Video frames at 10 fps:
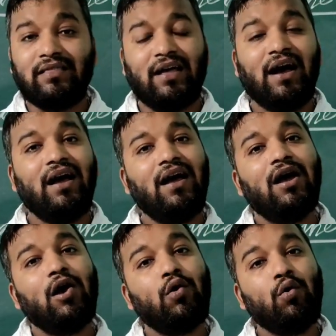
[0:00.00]
the
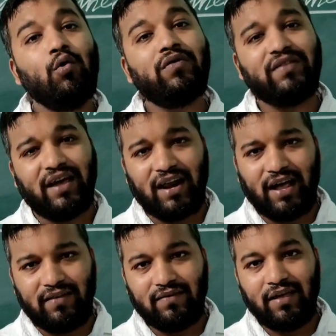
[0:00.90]
roots
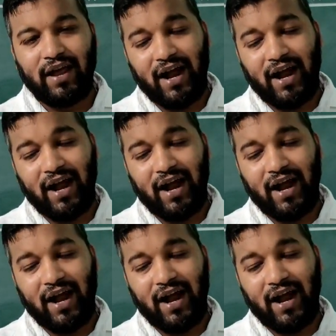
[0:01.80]
arise